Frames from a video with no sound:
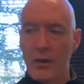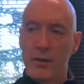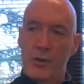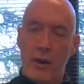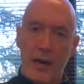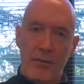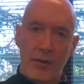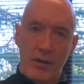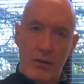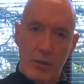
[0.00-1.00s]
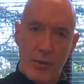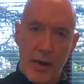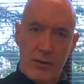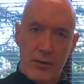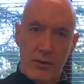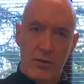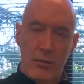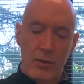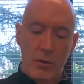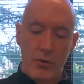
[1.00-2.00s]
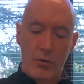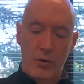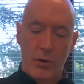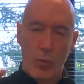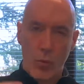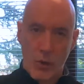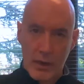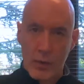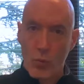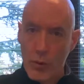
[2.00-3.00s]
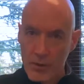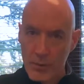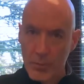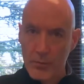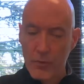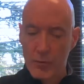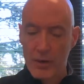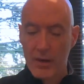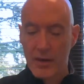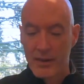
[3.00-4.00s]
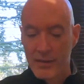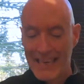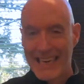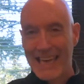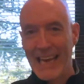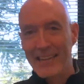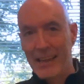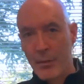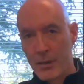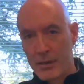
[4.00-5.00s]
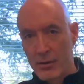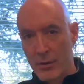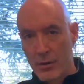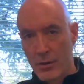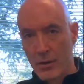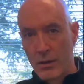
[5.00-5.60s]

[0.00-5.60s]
You have a director, someone who's good at working with the performer to then get that material